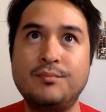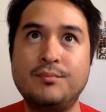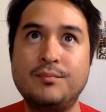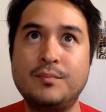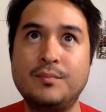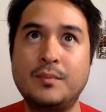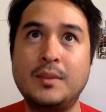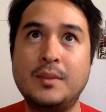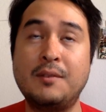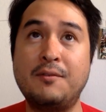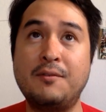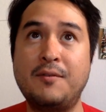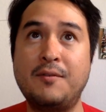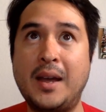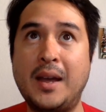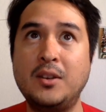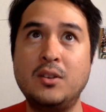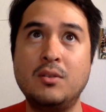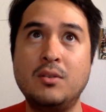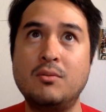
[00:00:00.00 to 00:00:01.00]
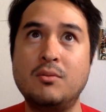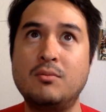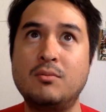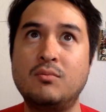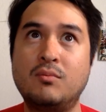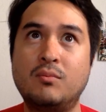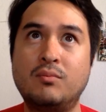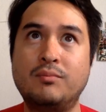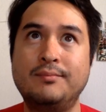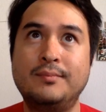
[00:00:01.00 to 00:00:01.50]
the venue
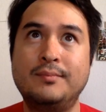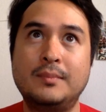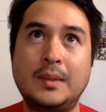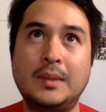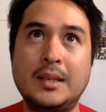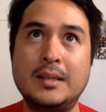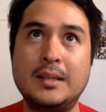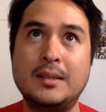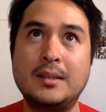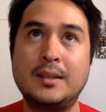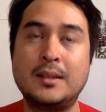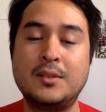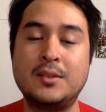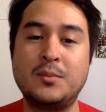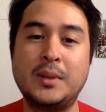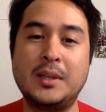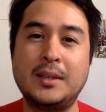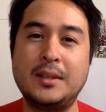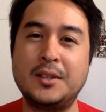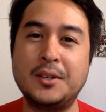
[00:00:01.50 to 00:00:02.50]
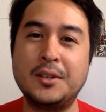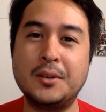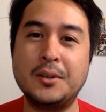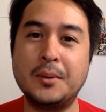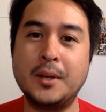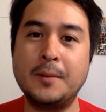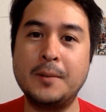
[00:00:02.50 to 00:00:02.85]
is willing to do it.